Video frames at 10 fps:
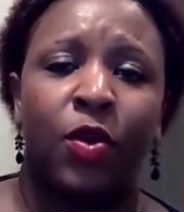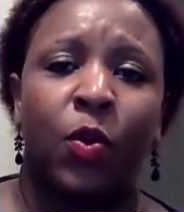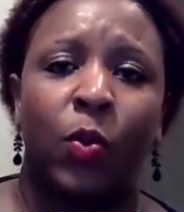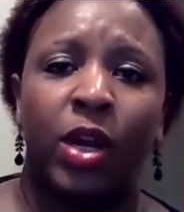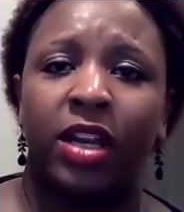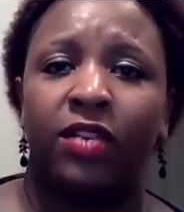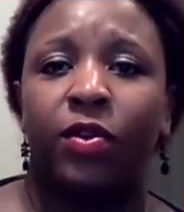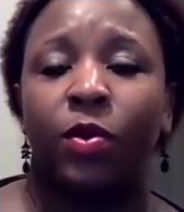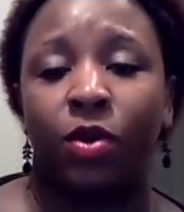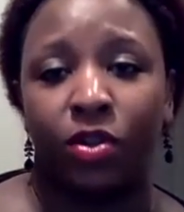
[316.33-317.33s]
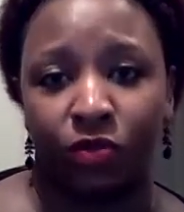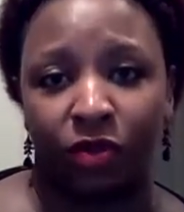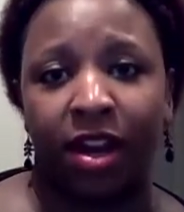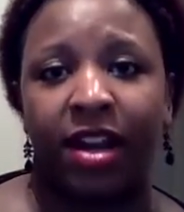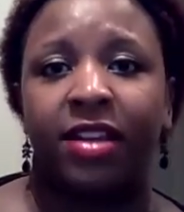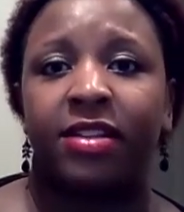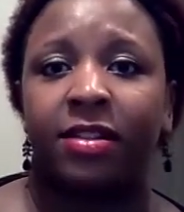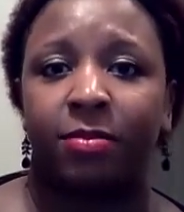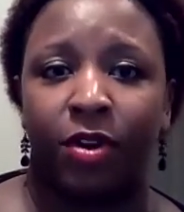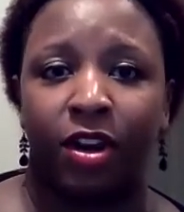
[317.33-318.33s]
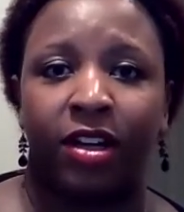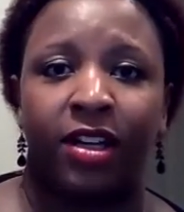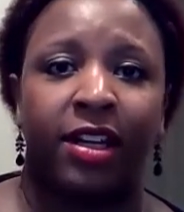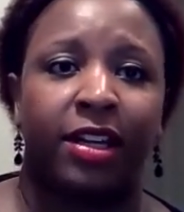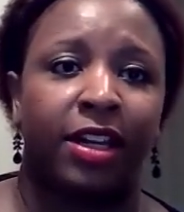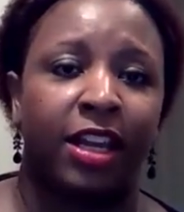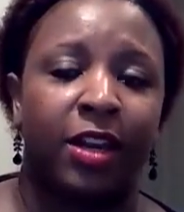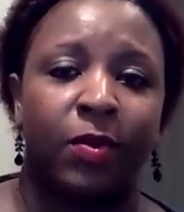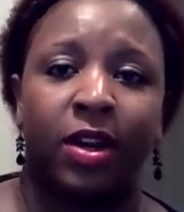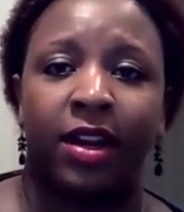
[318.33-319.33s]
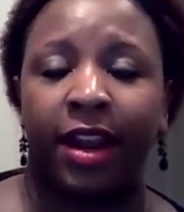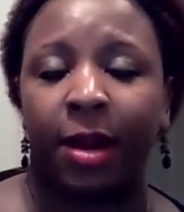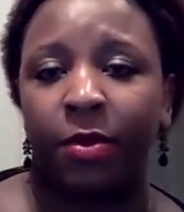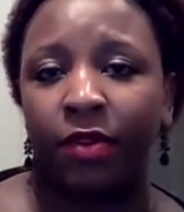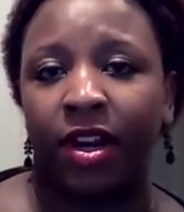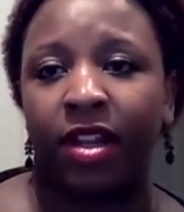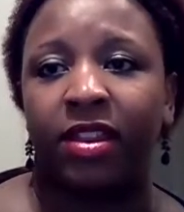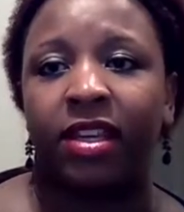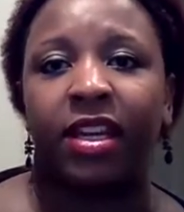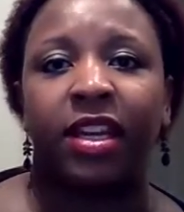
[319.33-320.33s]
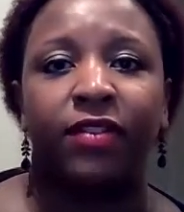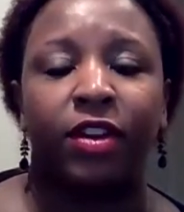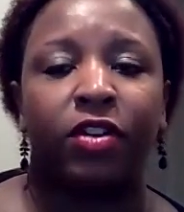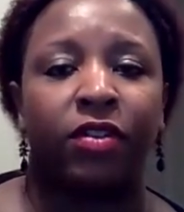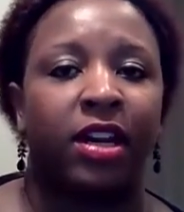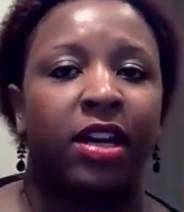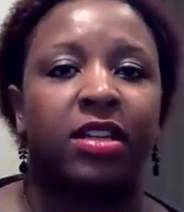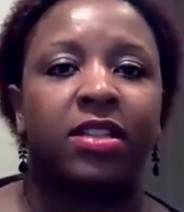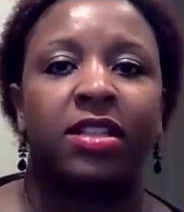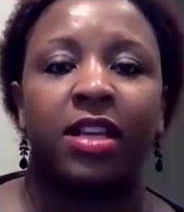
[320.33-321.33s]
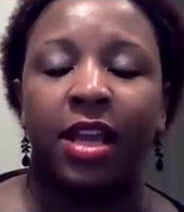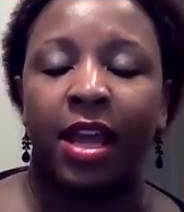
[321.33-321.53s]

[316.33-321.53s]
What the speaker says: wheat, of course, rice and barley and quinoa and amaranth and any of the grains,